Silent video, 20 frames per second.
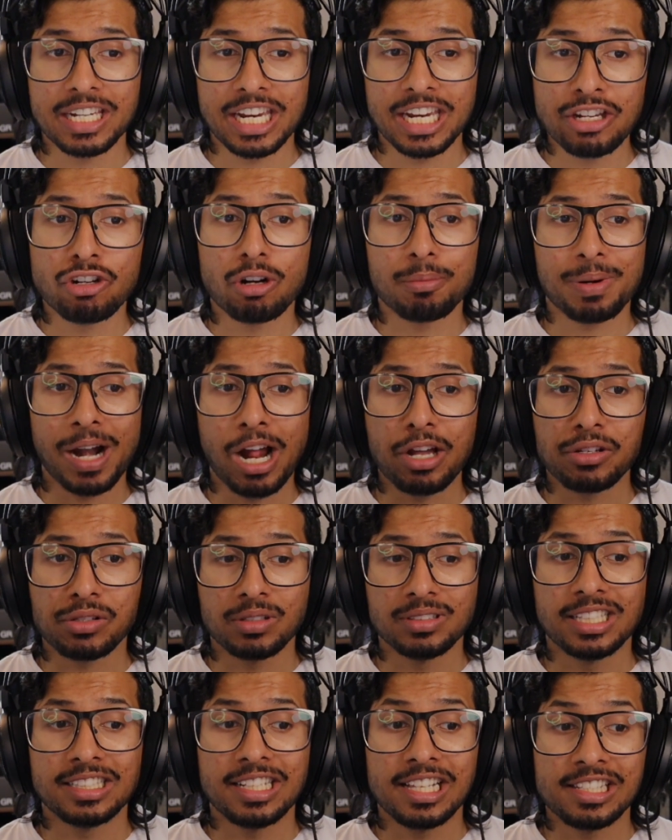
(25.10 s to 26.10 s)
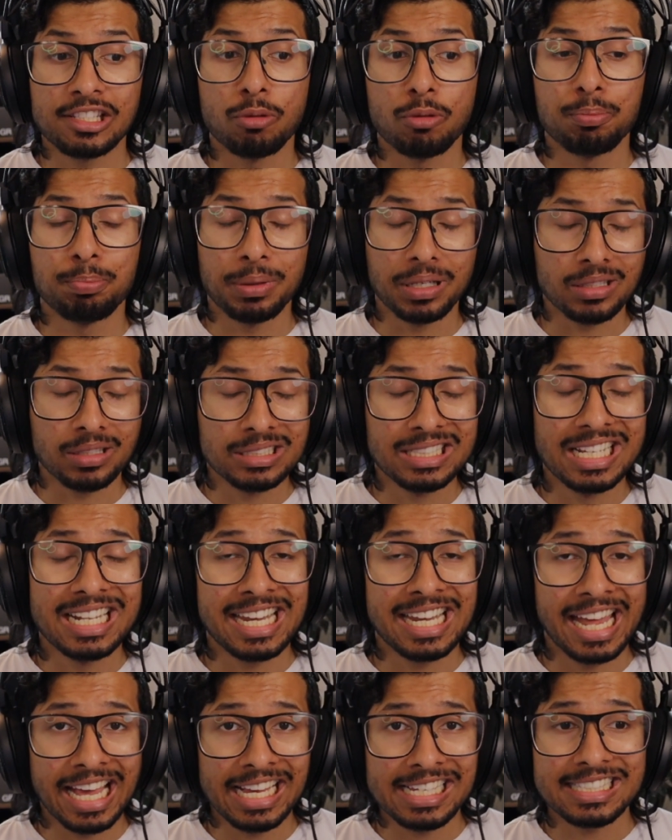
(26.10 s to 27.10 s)
browser that lets you build,
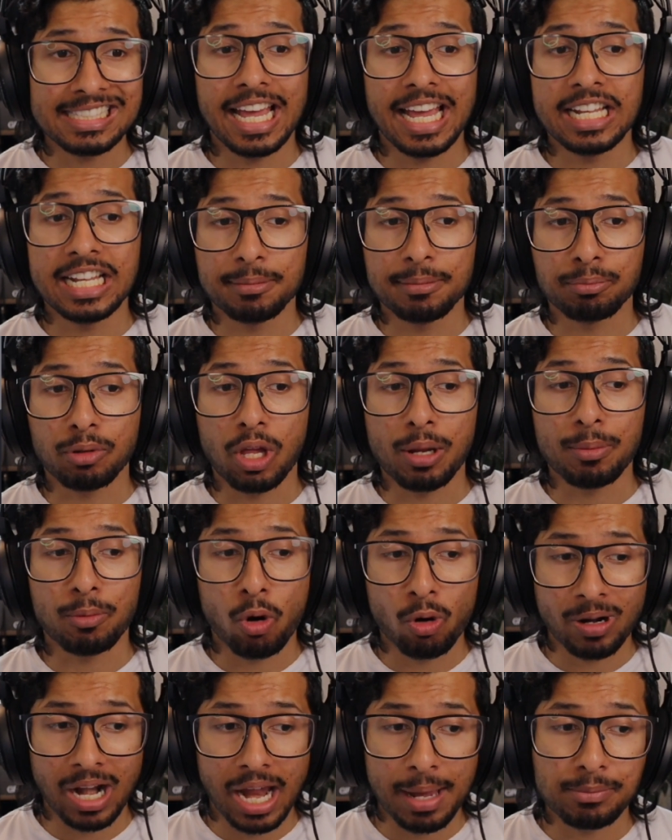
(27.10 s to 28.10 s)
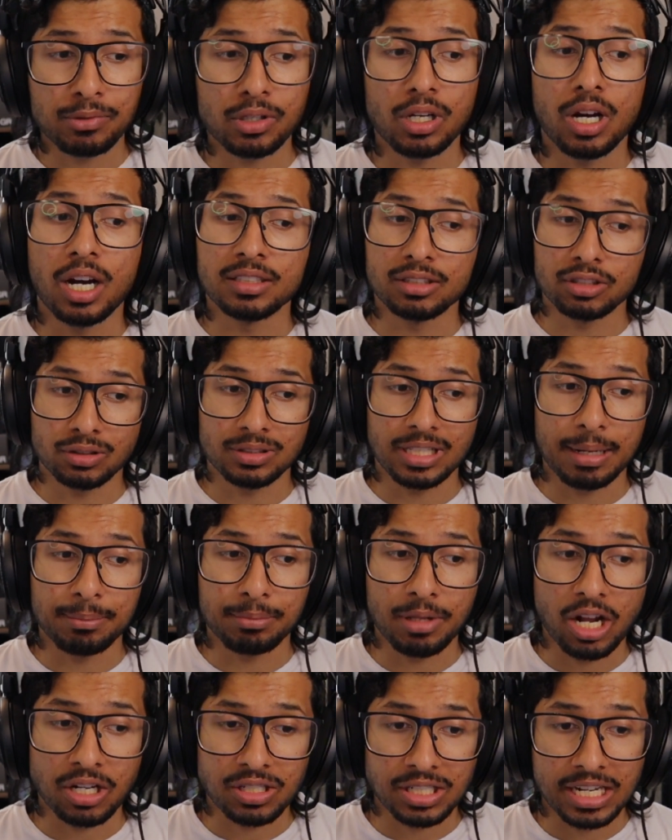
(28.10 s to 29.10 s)
test, and deploy programs on the Solana
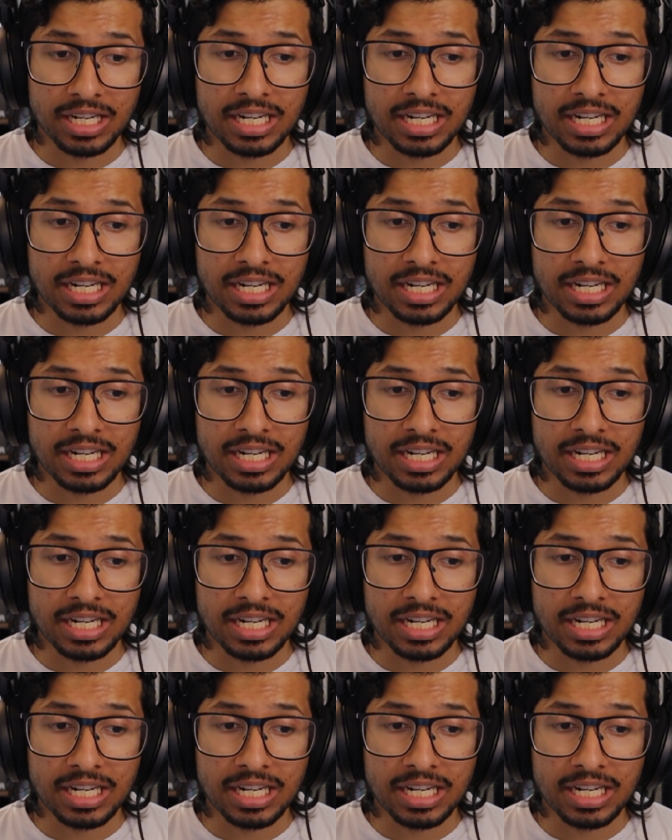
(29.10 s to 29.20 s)
blockchain.